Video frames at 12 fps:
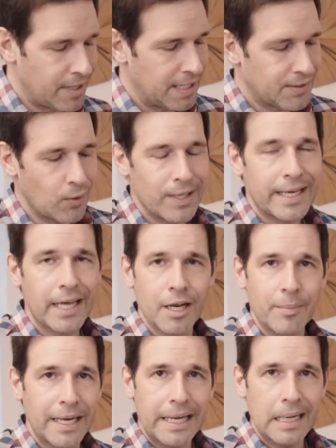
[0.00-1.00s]
it's only going to
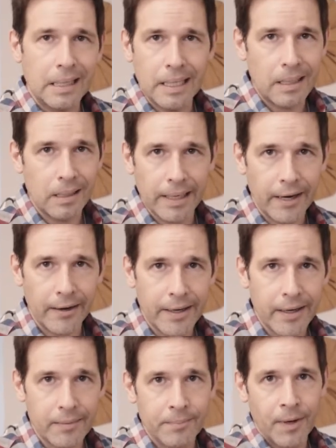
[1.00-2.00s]
be in a little area
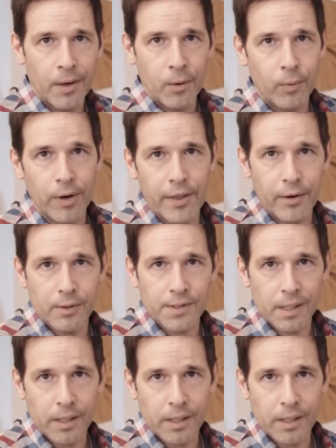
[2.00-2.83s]
where there was a